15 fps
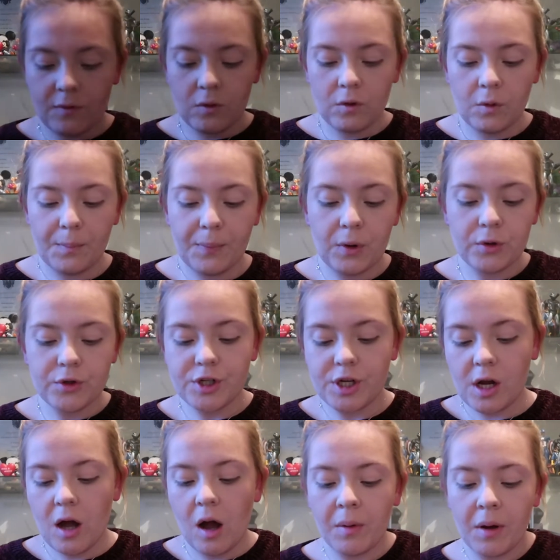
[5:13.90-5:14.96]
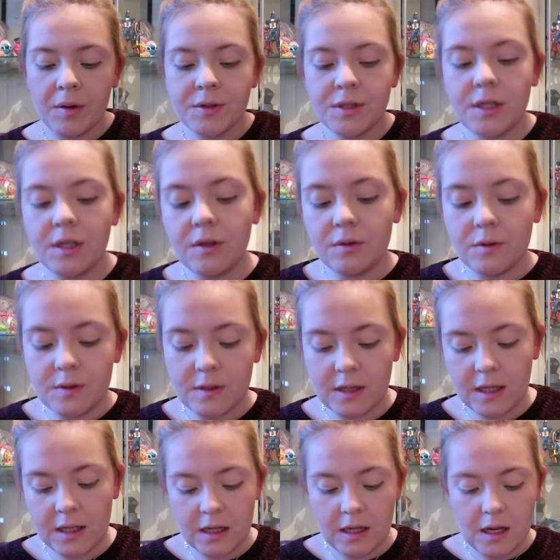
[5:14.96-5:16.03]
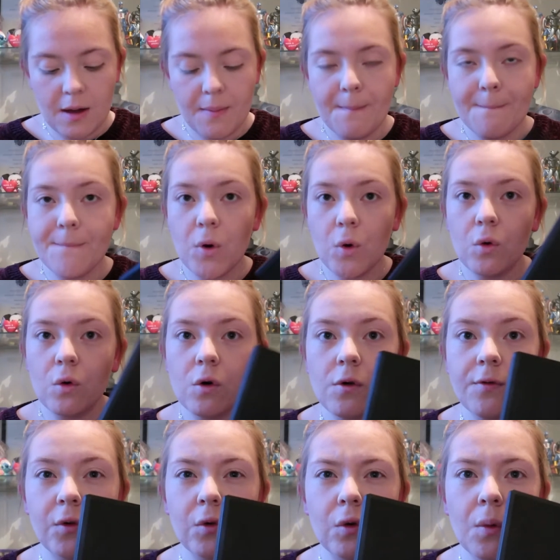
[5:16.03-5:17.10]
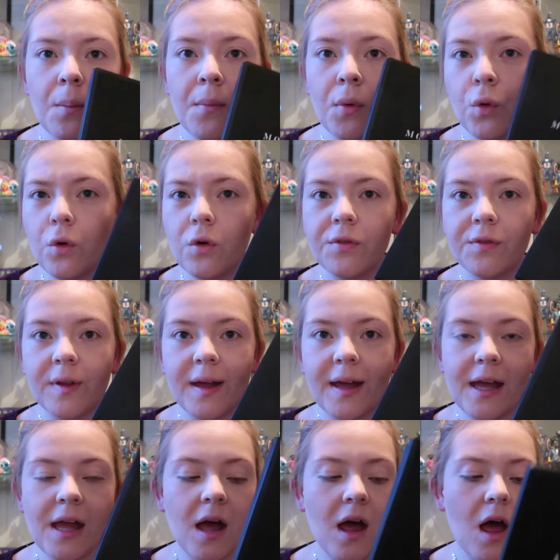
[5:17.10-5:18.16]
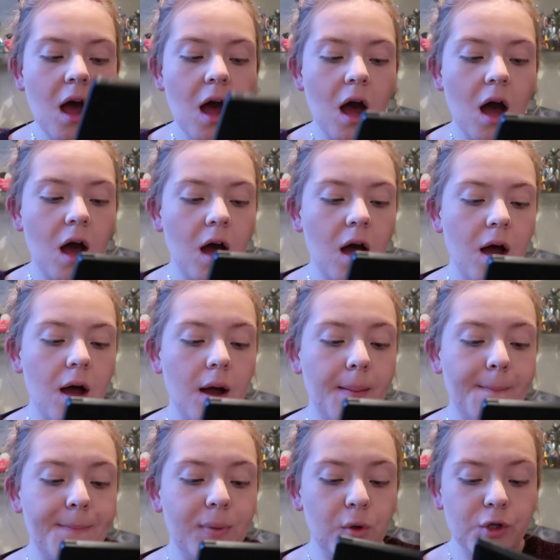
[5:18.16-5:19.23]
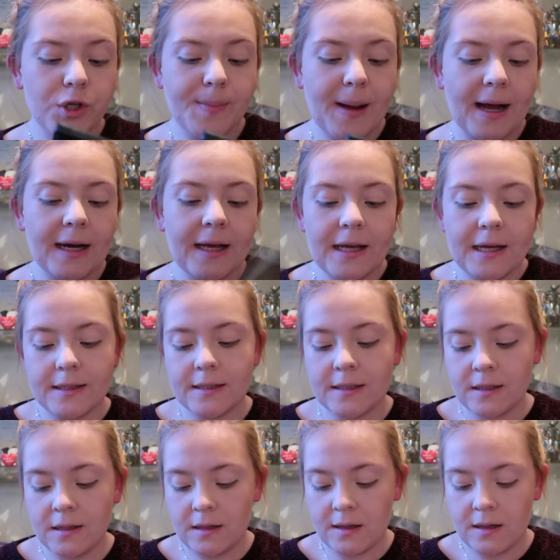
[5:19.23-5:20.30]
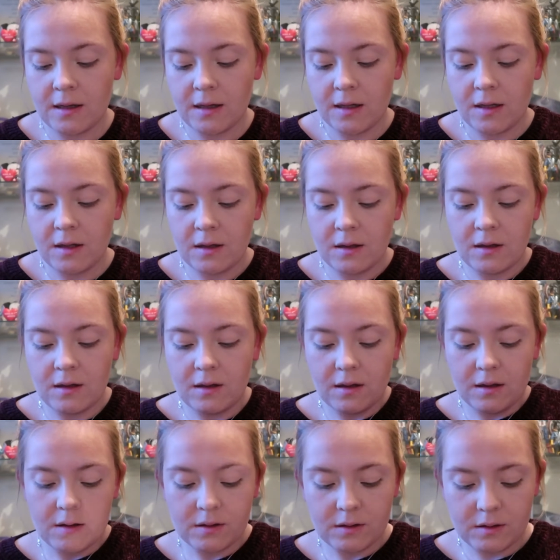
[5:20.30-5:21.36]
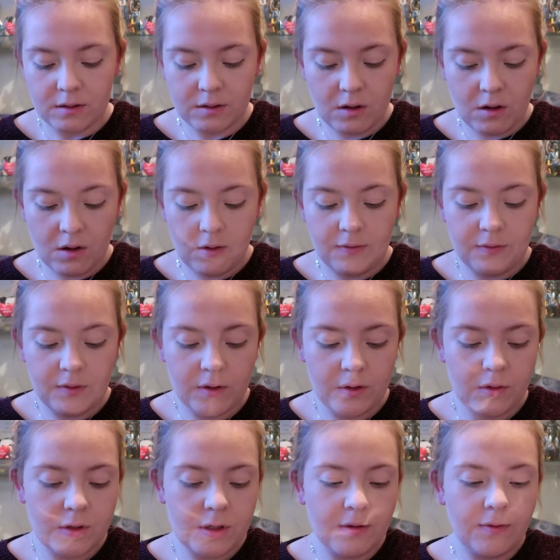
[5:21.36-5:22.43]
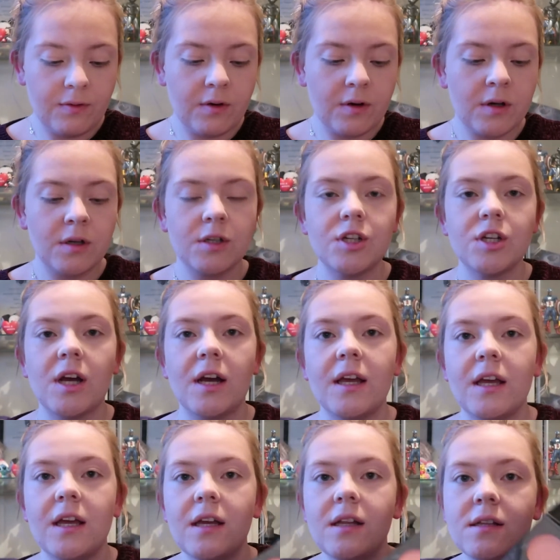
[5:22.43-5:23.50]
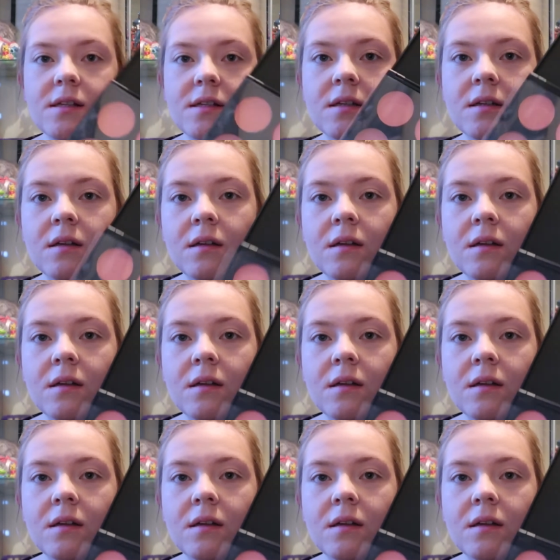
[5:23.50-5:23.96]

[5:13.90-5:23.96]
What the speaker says: For blusher, I'm going to use the Morphe or Morphe blush palette. We've got a few different shades.